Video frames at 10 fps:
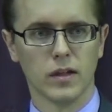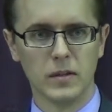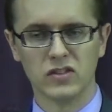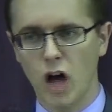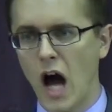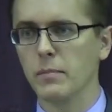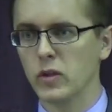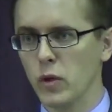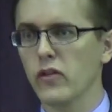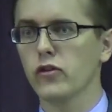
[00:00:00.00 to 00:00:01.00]
It means God
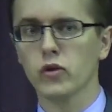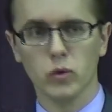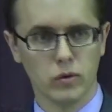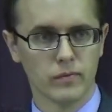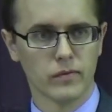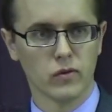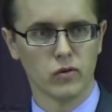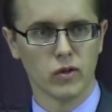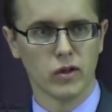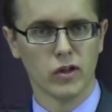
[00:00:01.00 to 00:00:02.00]
be with you.
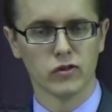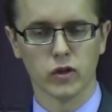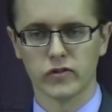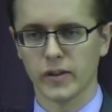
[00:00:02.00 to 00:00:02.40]
So